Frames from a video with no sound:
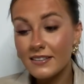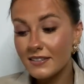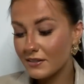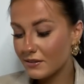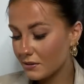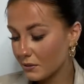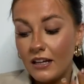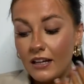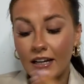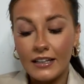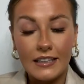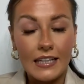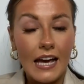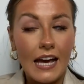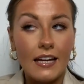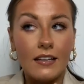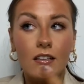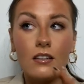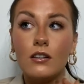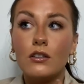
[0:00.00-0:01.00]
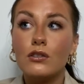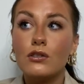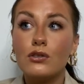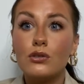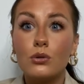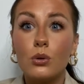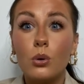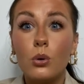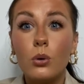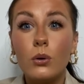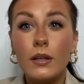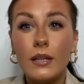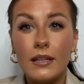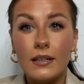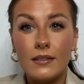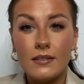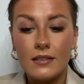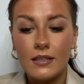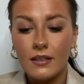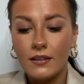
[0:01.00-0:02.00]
So again, so easy.